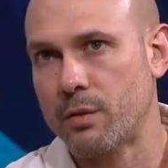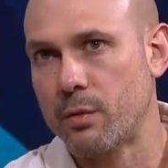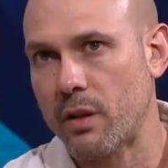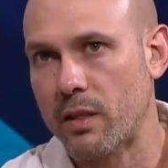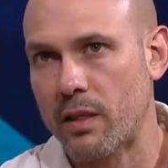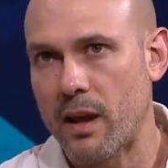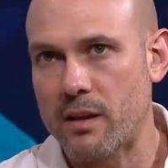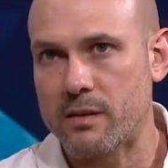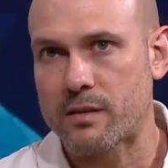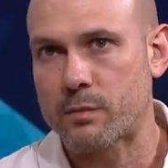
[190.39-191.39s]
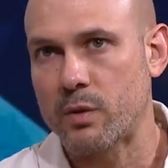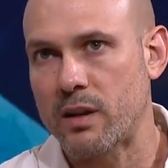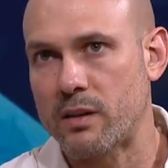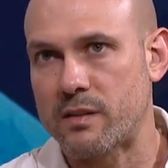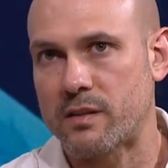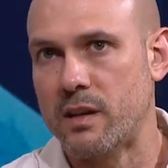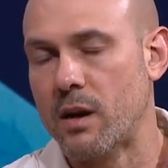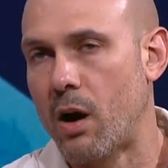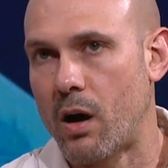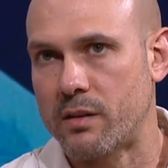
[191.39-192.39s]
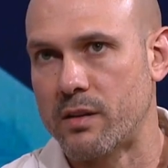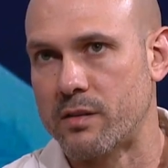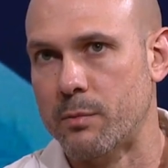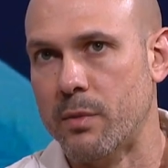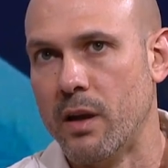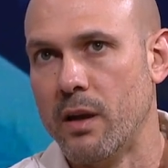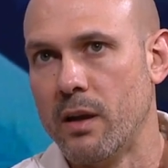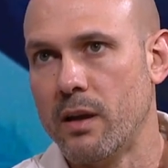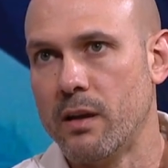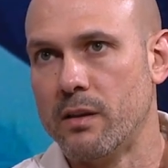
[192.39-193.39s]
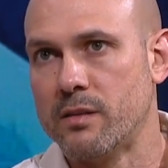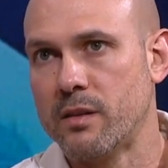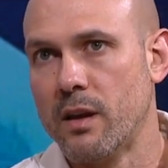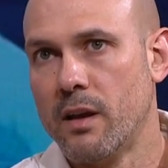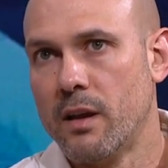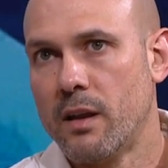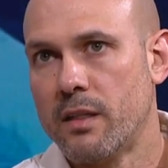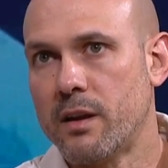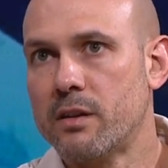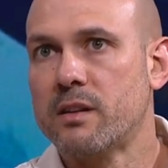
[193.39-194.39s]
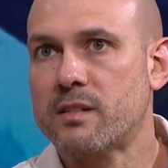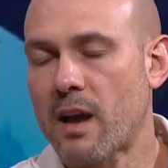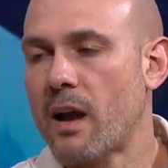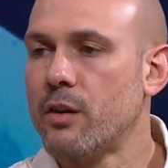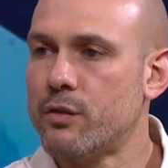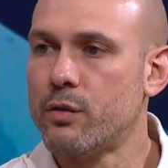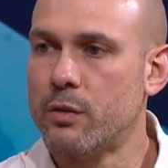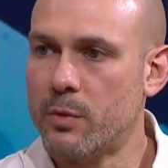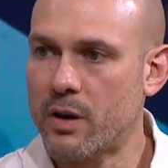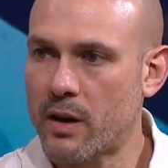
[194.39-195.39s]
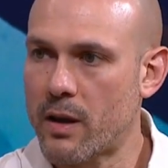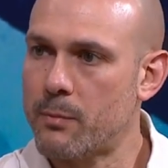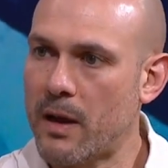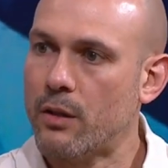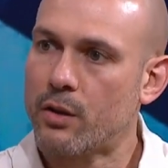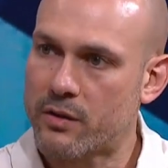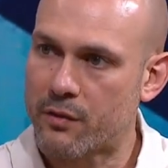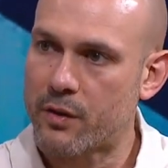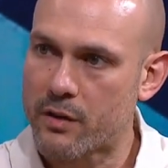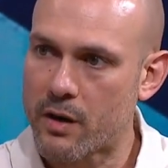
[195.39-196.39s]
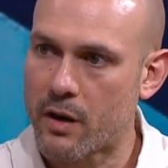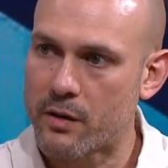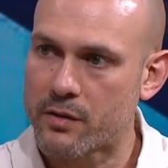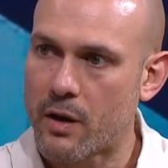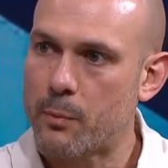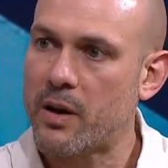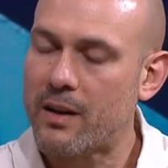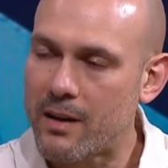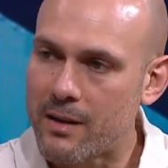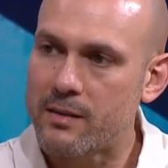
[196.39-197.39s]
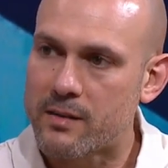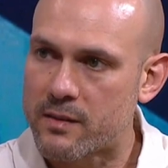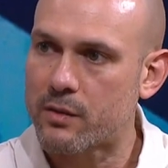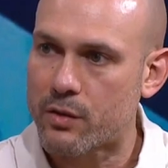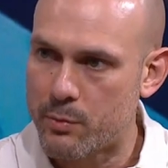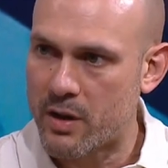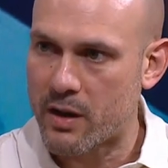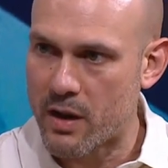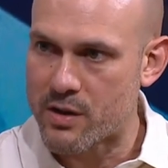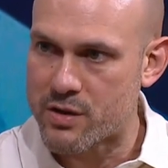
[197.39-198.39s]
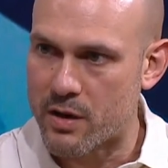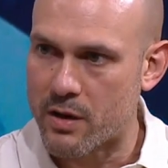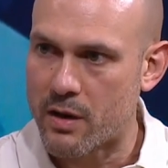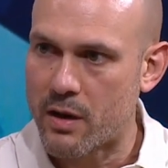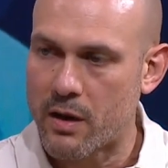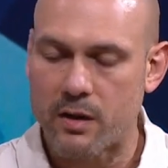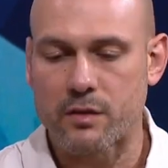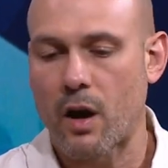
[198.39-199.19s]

through the lens we can see autism is their desire to communicate may look different than ours, but it is still communication. And it's